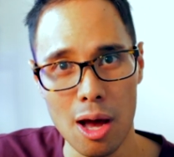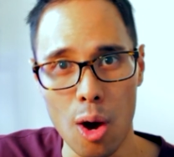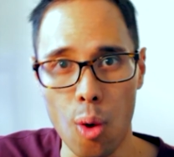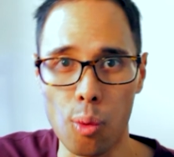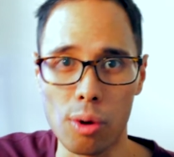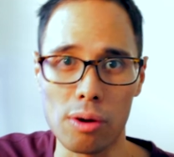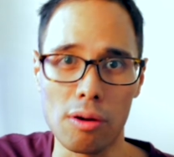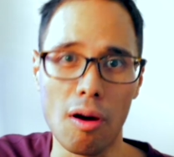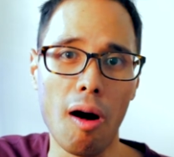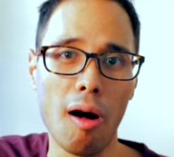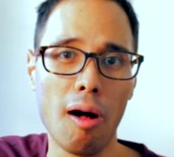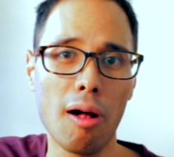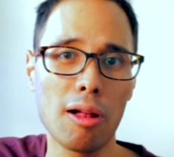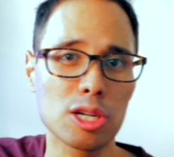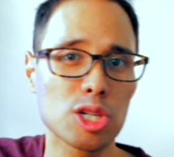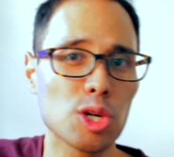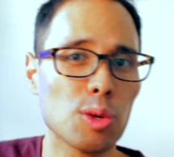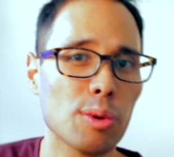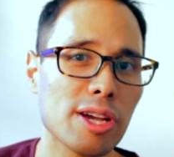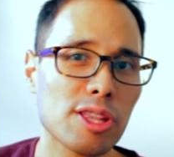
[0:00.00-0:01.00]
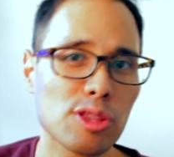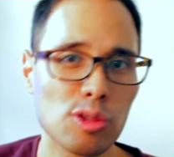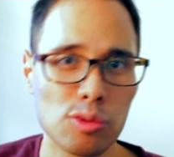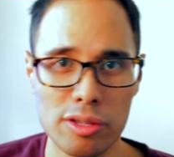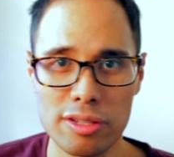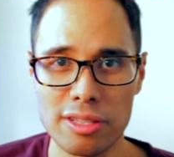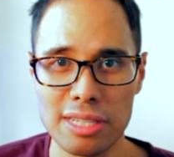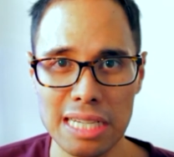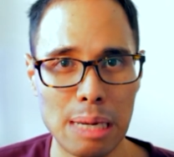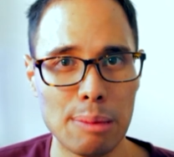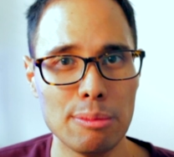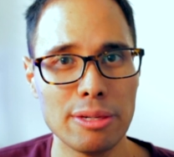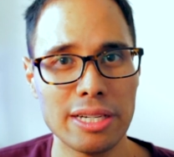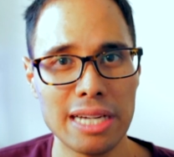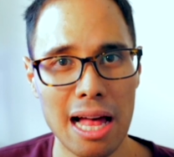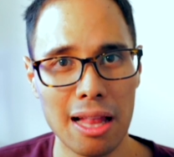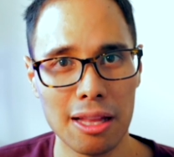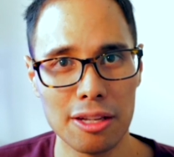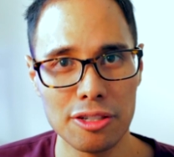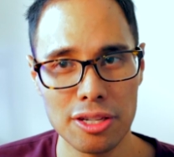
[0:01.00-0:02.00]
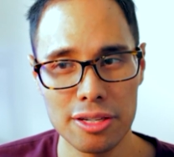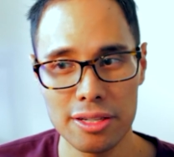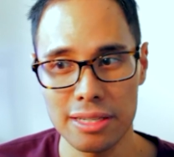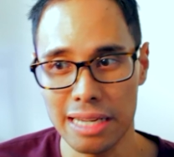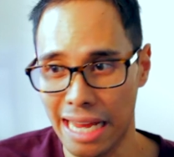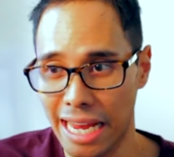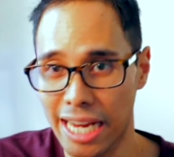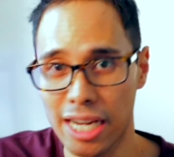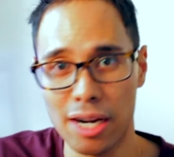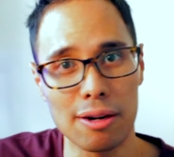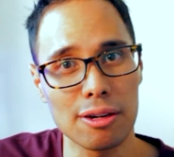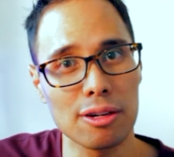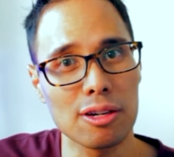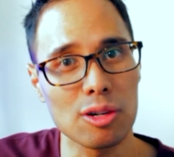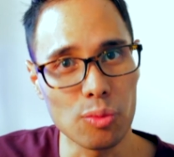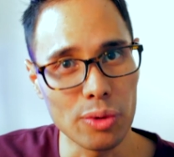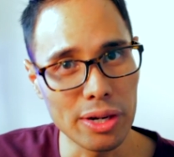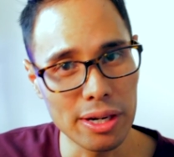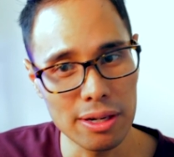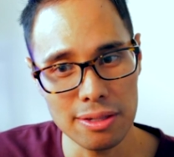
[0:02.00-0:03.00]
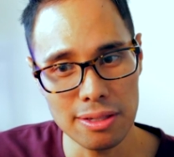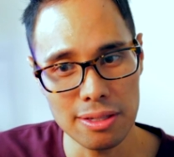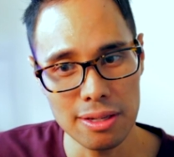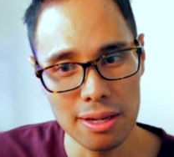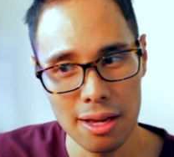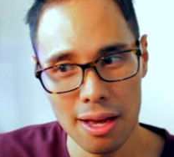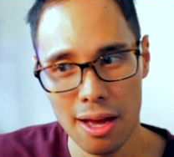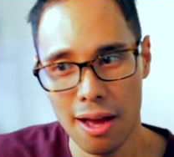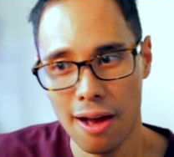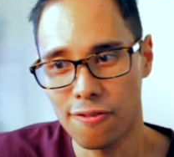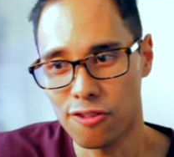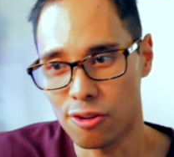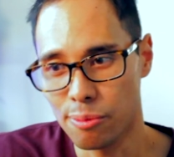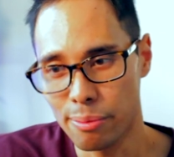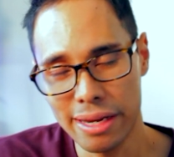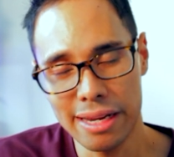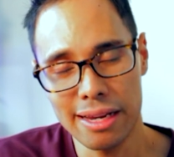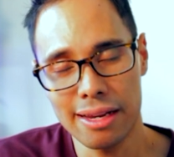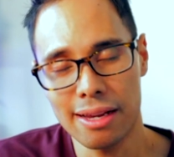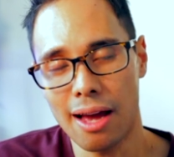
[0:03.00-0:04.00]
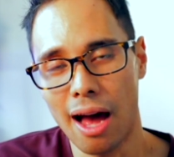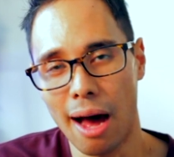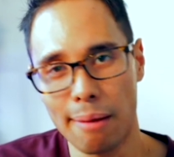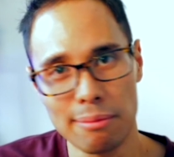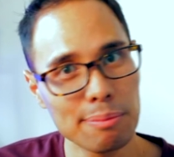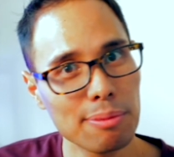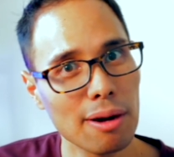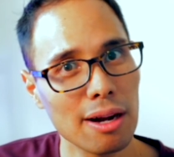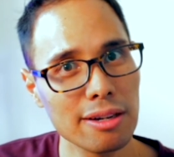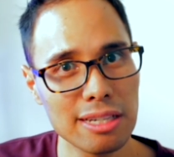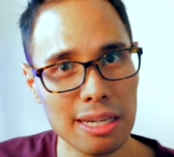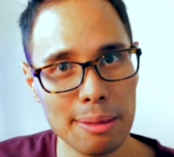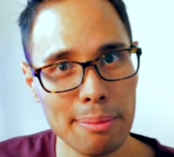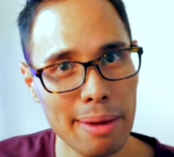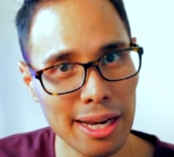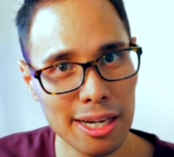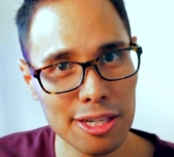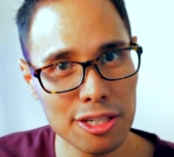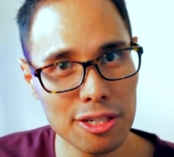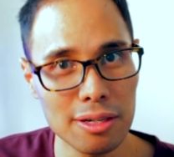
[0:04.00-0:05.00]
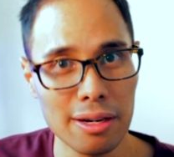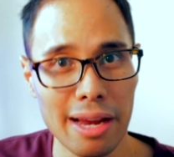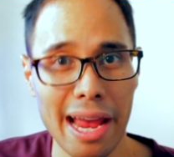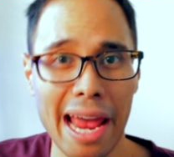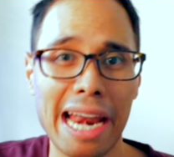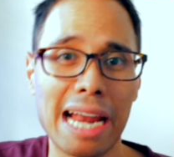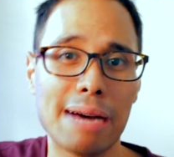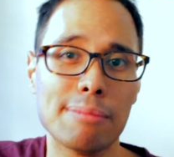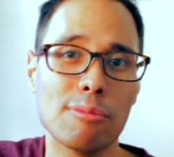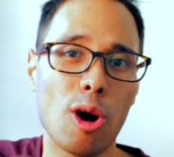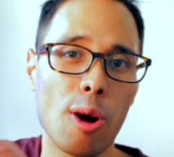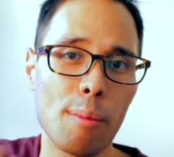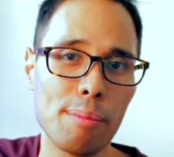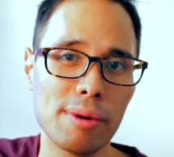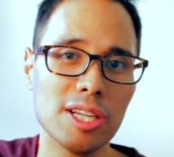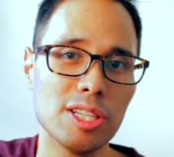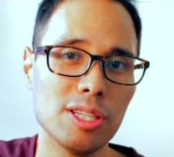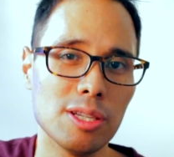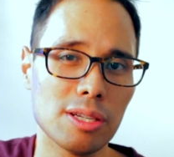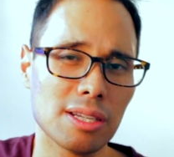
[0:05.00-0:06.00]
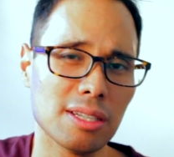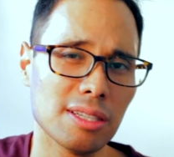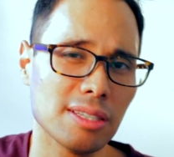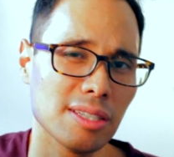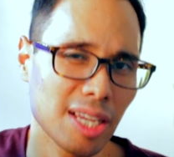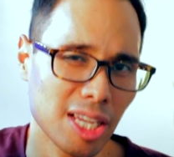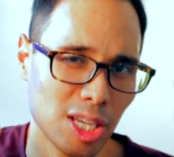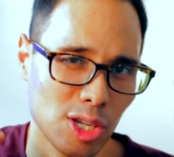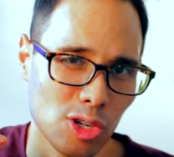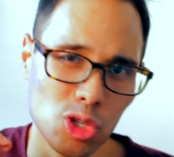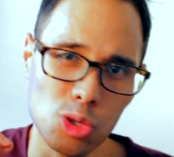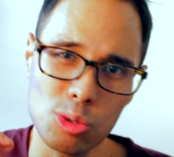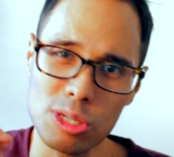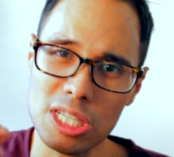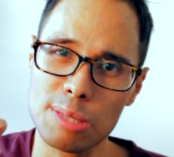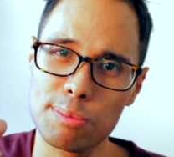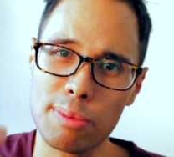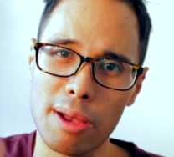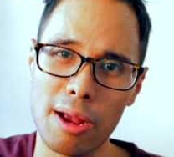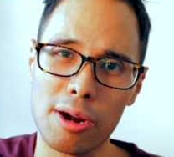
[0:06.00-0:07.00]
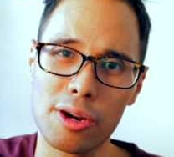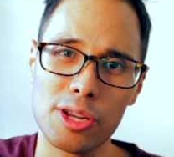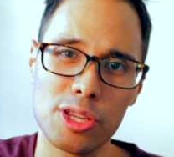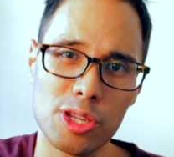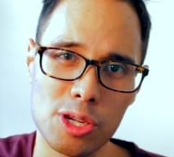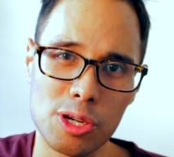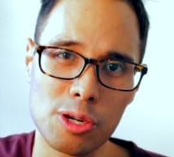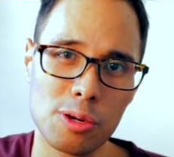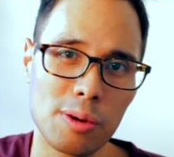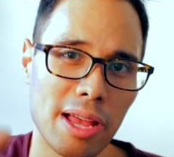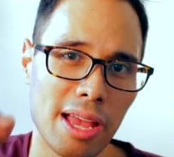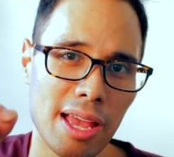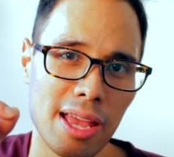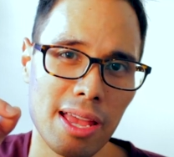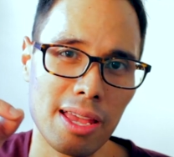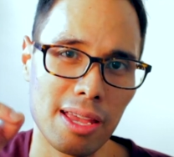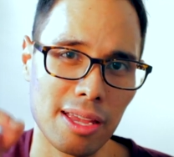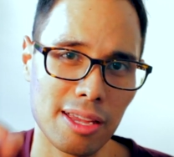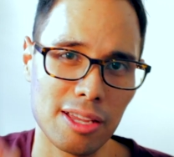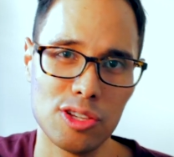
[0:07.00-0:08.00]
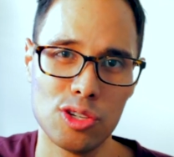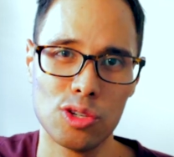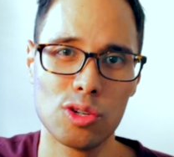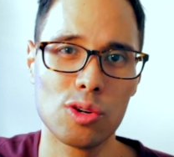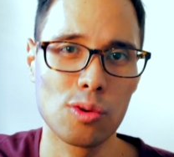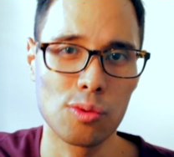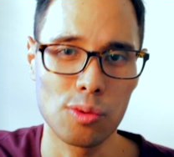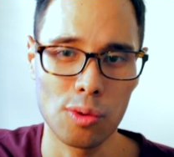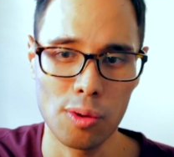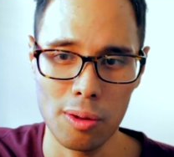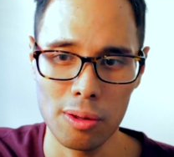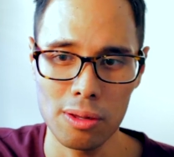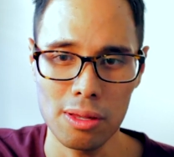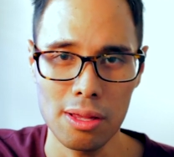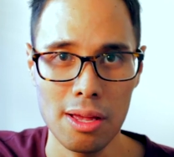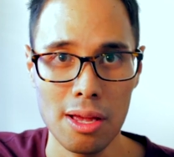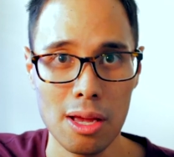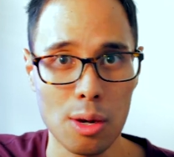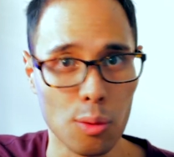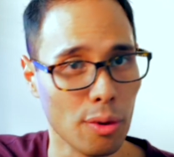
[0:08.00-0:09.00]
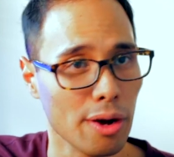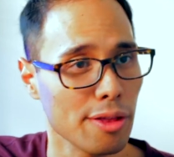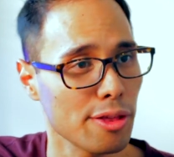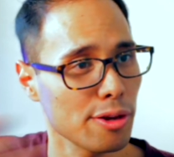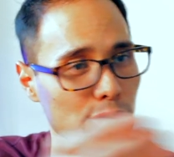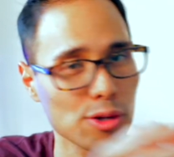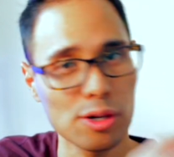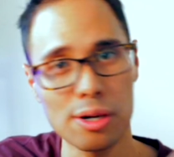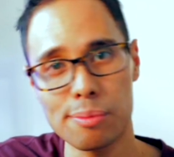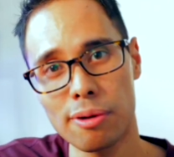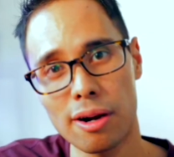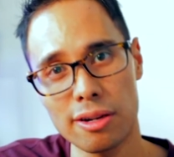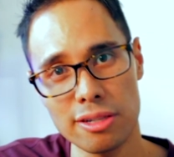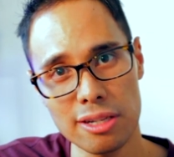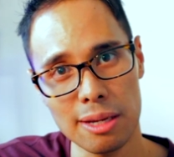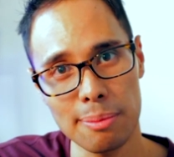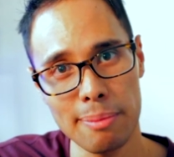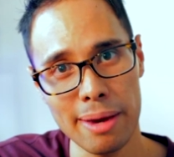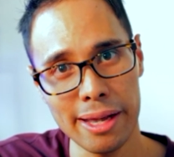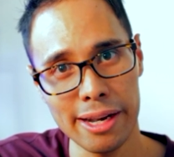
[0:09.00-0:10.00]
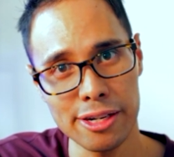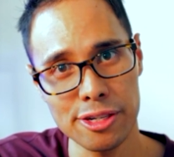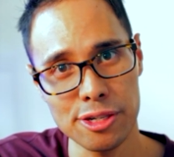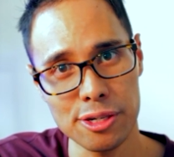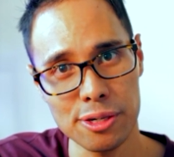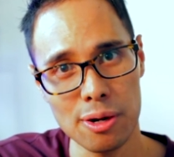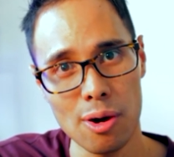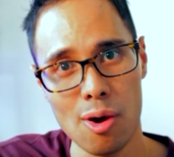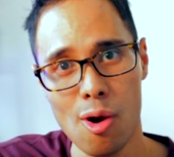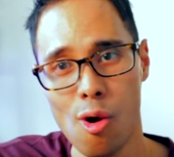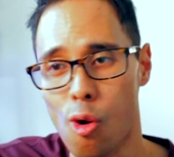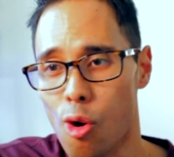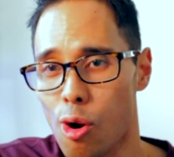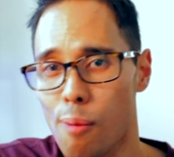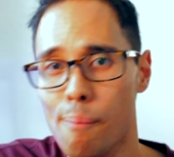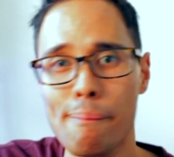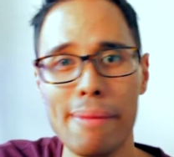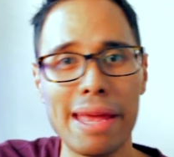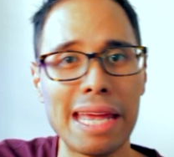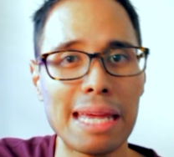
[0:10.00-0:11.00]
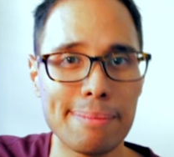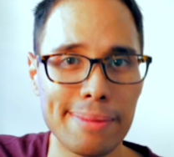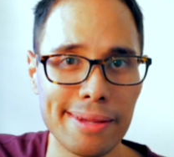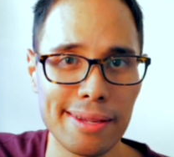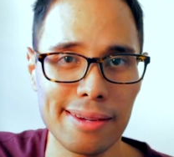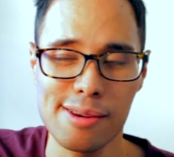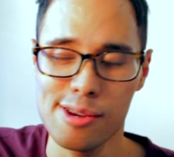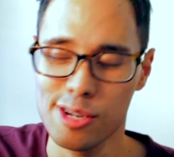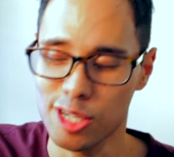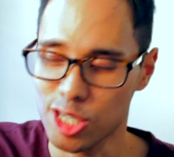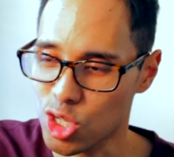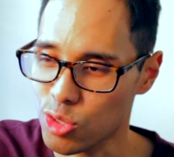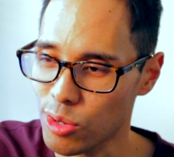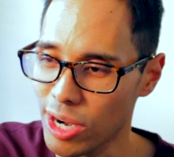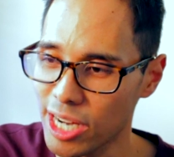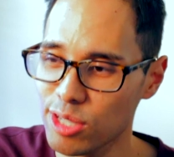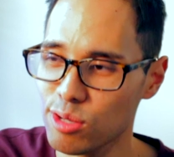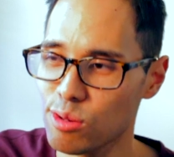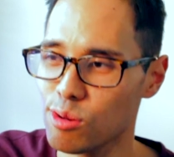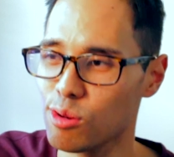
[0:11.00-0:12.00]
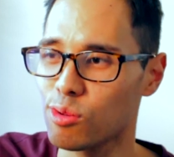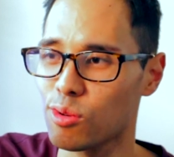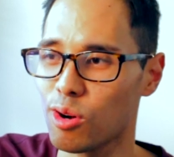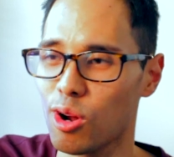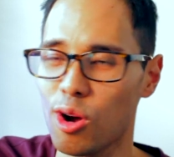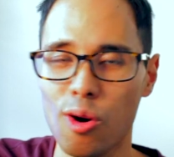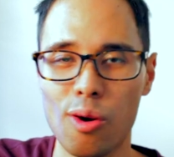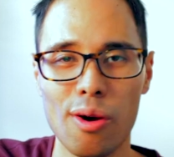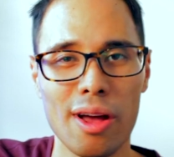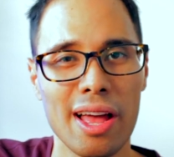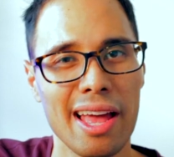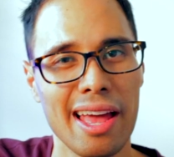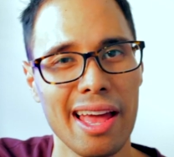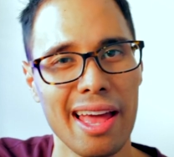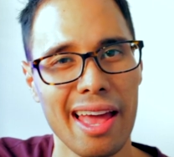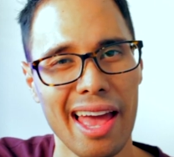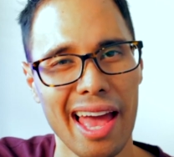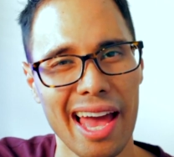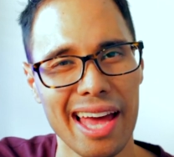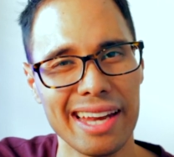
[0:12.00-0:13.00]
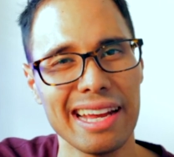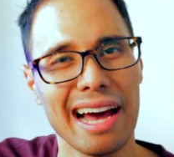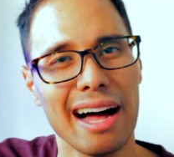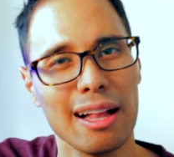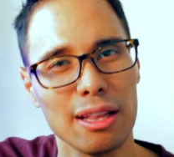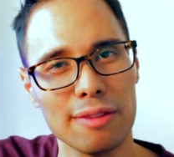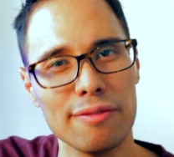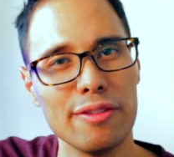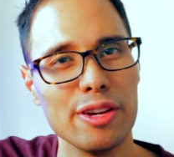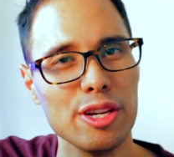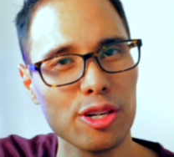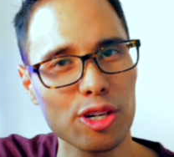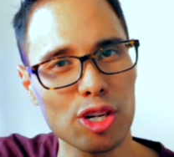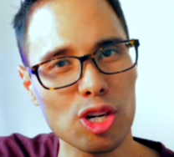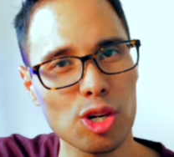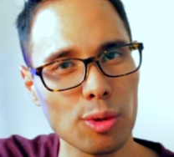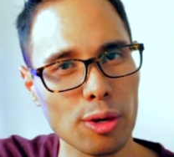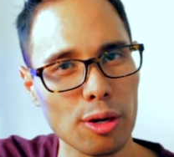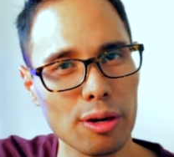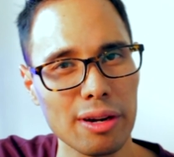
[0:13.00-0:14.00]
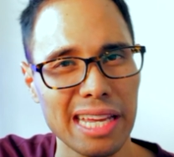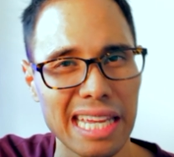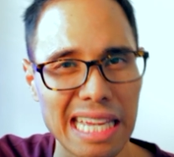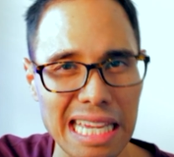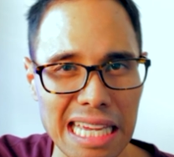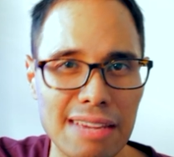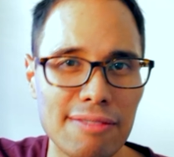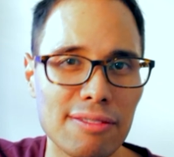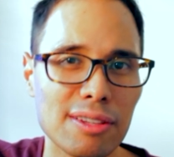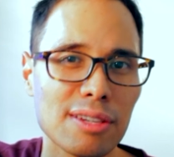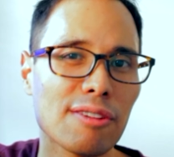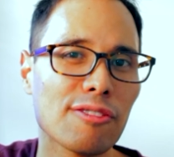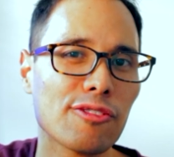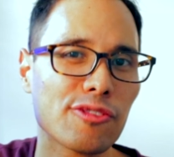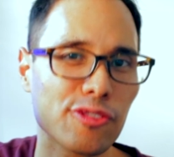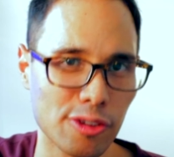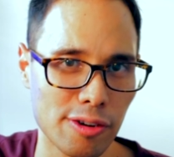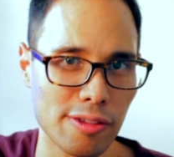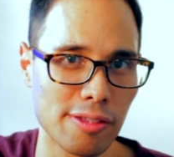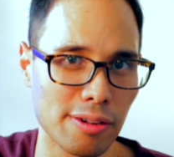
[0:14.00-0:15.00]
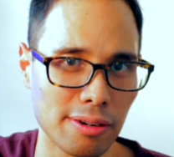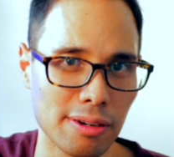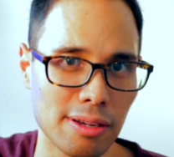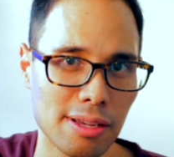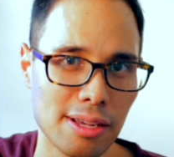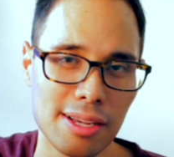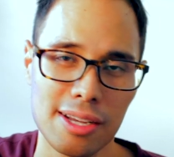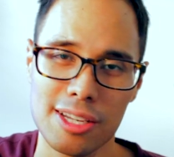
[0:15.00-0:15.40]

We're all going through the same challenges in our careers, for me, I'm a project manager and I'm hoping to continue to inspire you in your role, whether you're a project manager or maybe you're trying to grow and elevate your career even further.